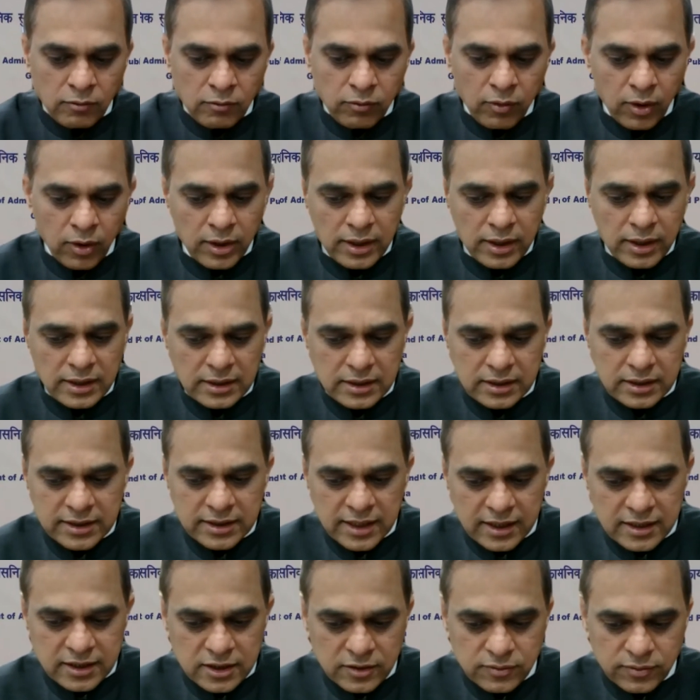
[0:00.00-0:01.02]
Following the
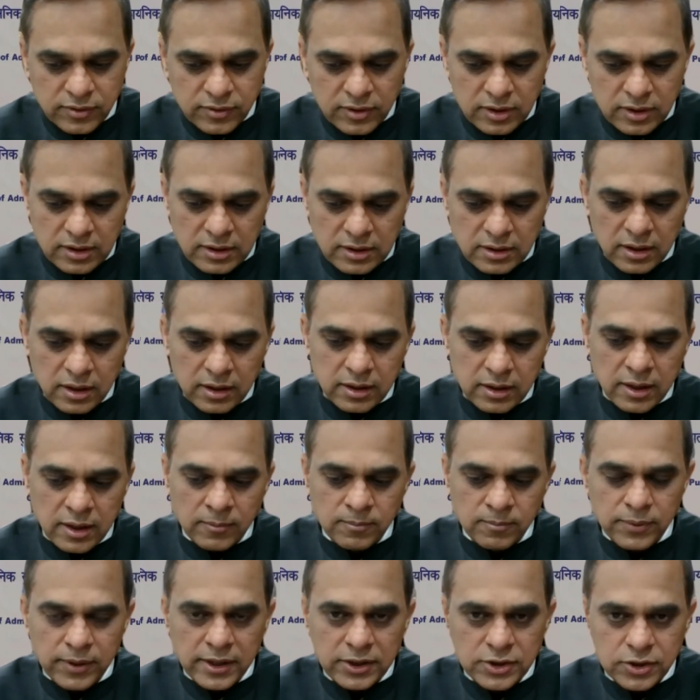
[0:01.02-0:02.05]
successful
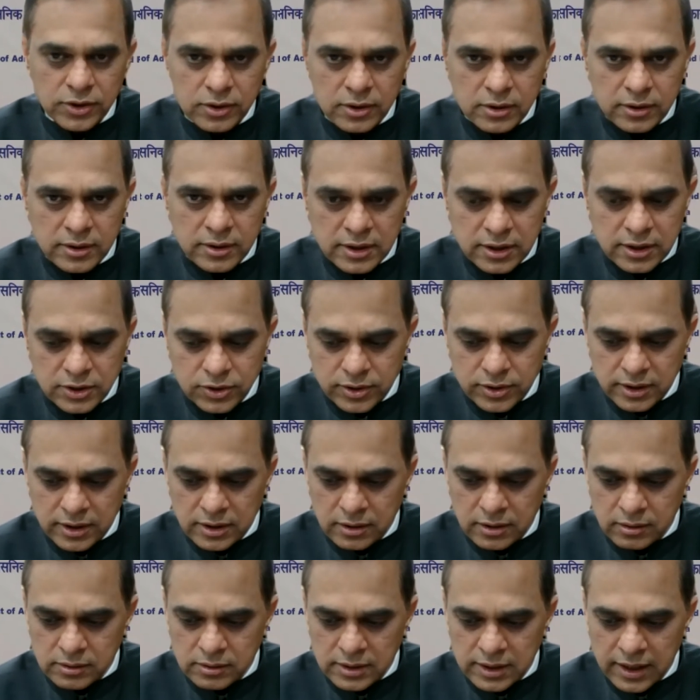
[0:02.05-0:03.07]
completion of the
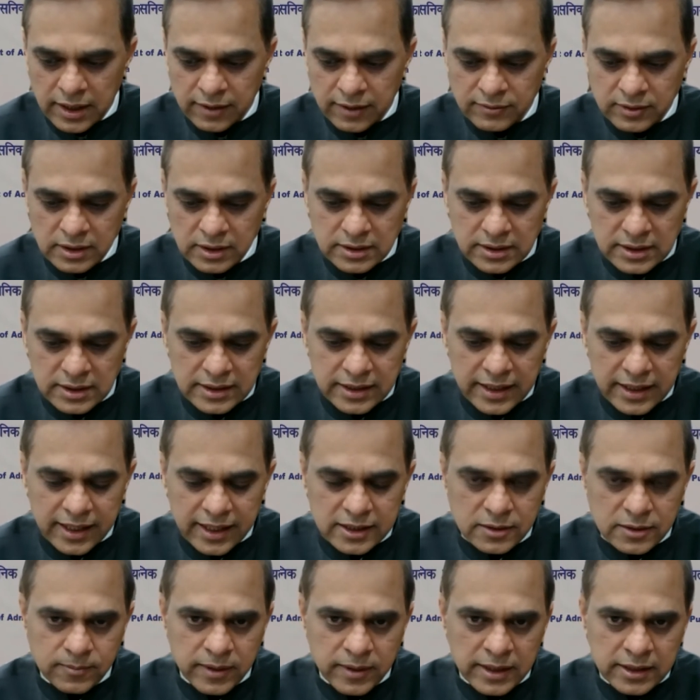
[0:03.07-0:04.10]
District Good Governance
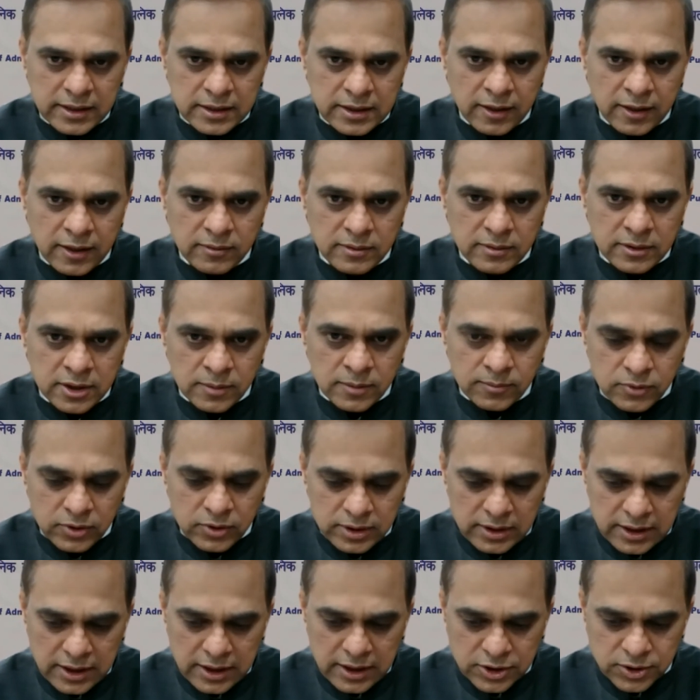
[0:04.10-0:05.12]
Index by Jammu
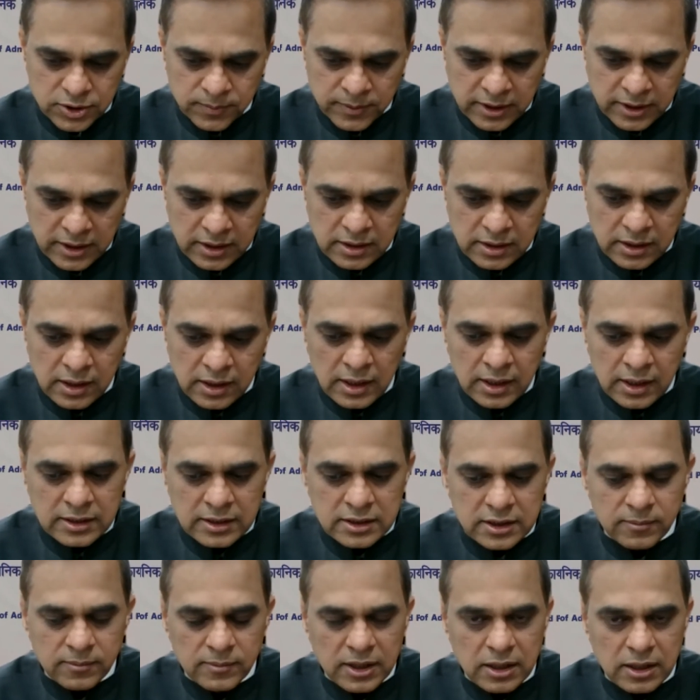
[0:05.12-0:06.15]
and Kashmir,
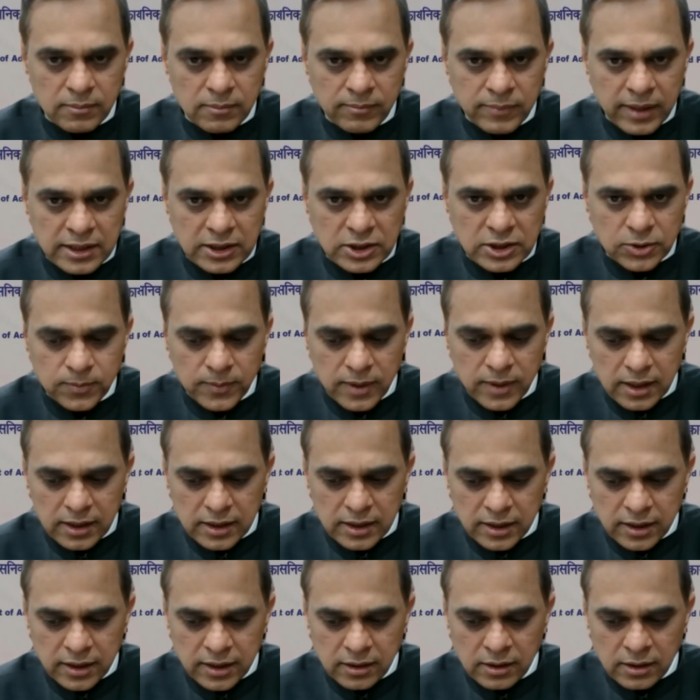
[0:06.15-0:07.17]
similar
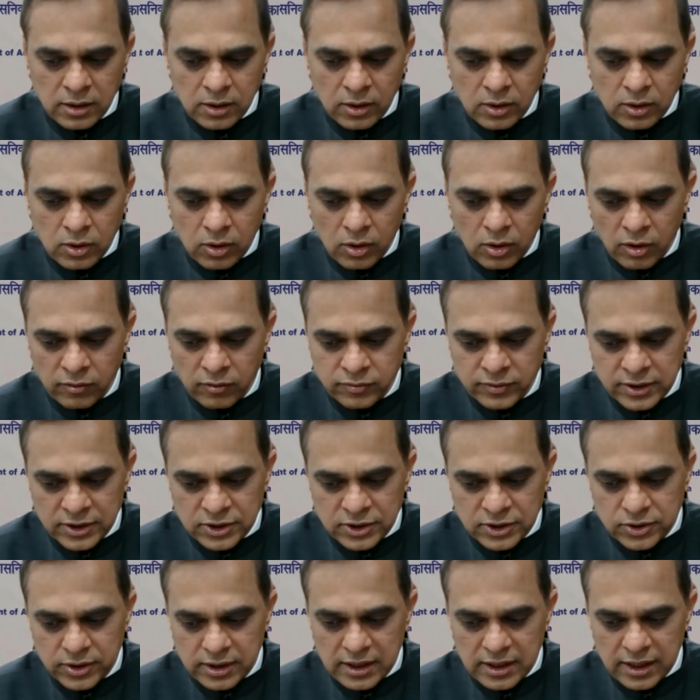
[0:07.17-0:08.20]
benchmarking of
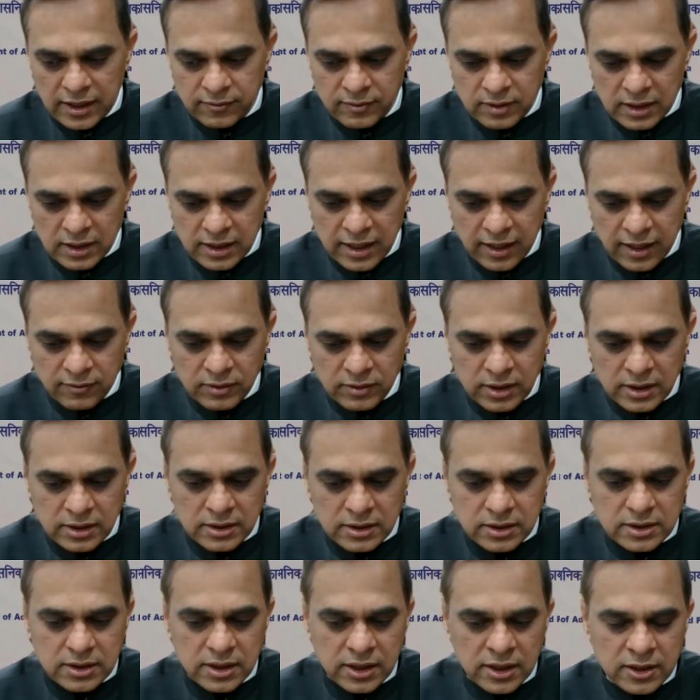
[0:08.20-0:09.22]
district level
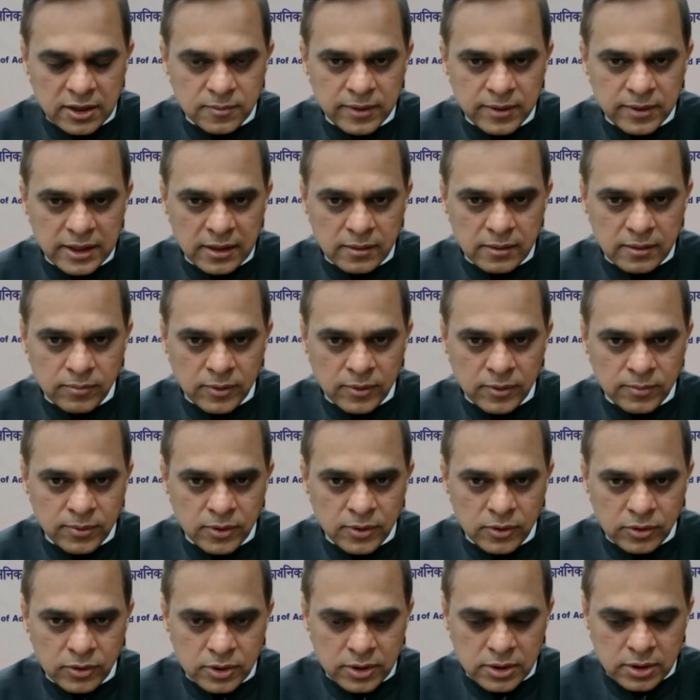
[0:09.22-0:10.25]
governance is being
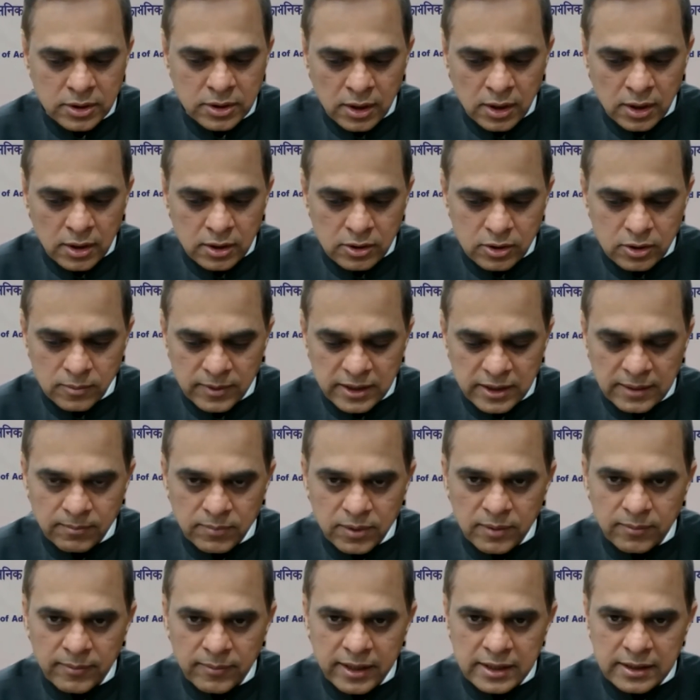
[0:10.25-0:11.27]
proposed to be
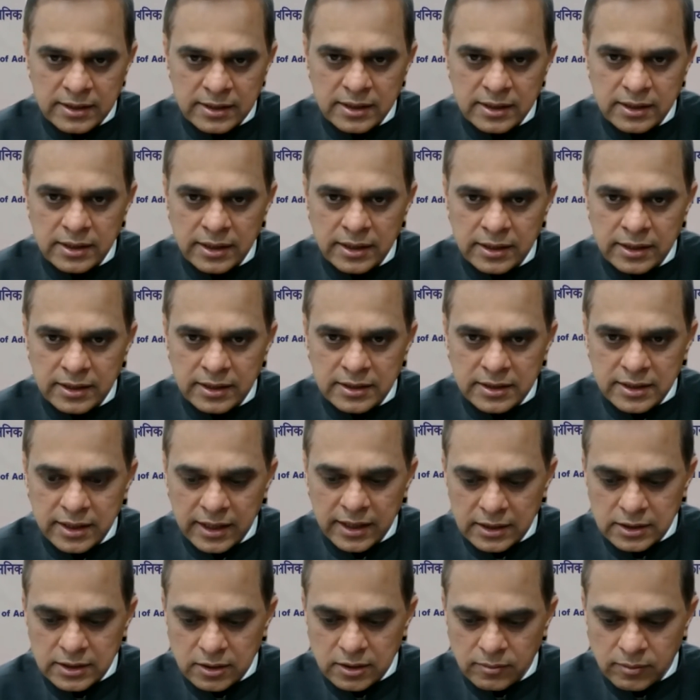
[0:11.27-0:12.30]
implemented in the
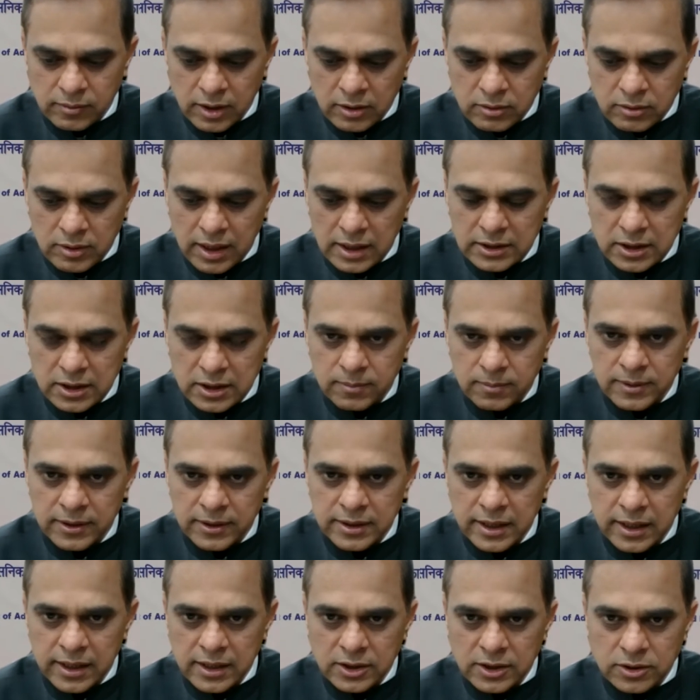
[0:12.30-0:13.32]
states of Arunachal
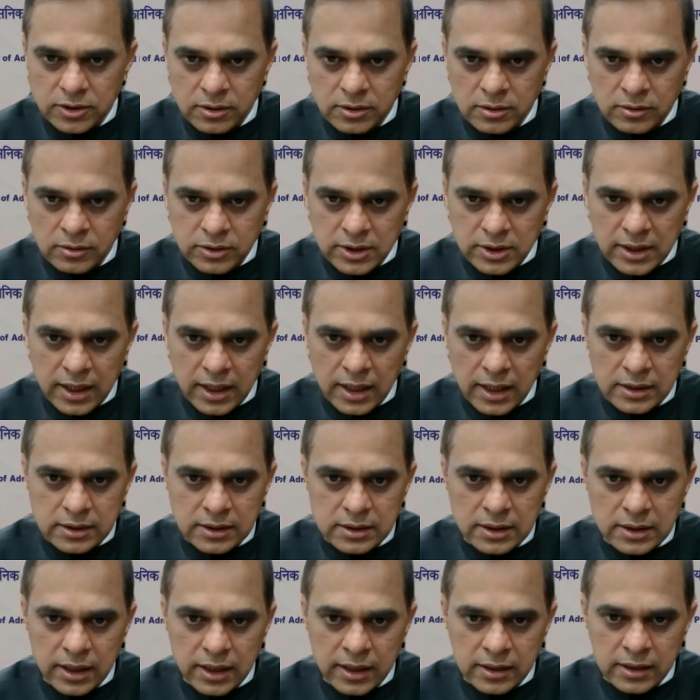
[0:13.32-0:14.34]
Pradesh,
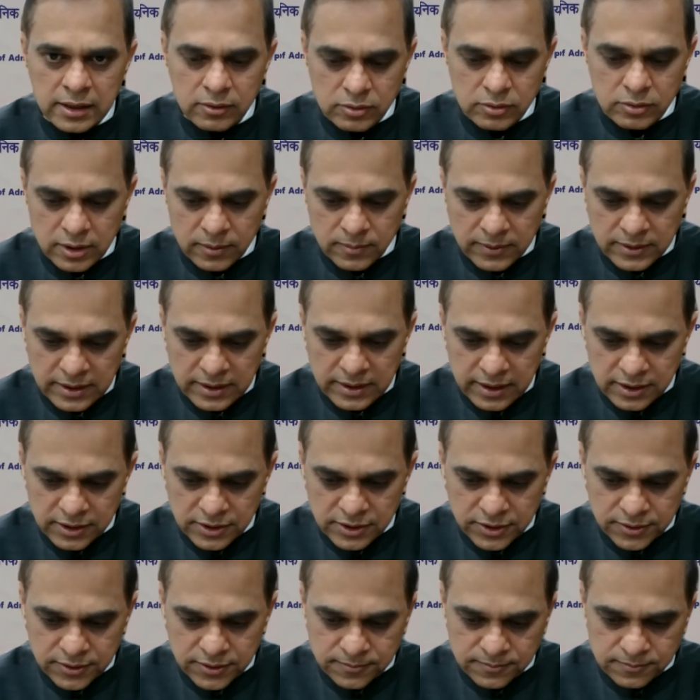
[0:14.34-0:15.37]
Gujarat, and Uttar
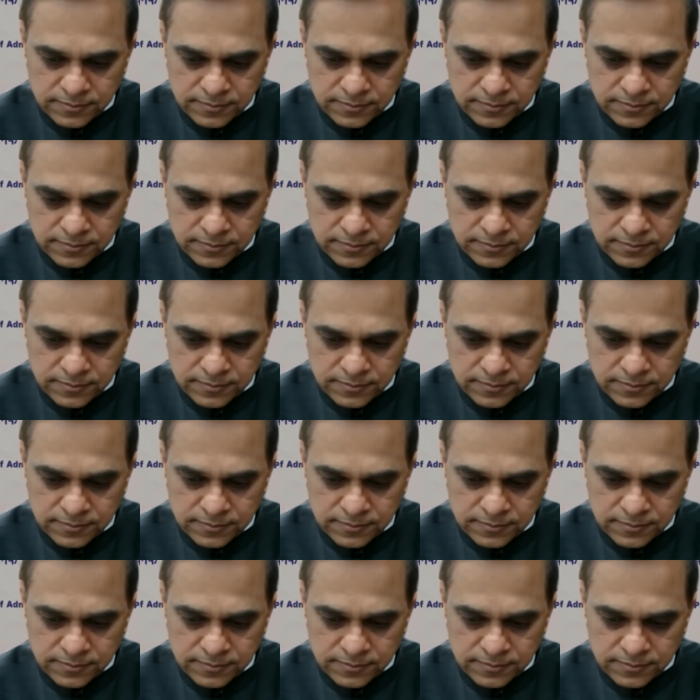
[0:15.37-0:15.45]
Pradesh.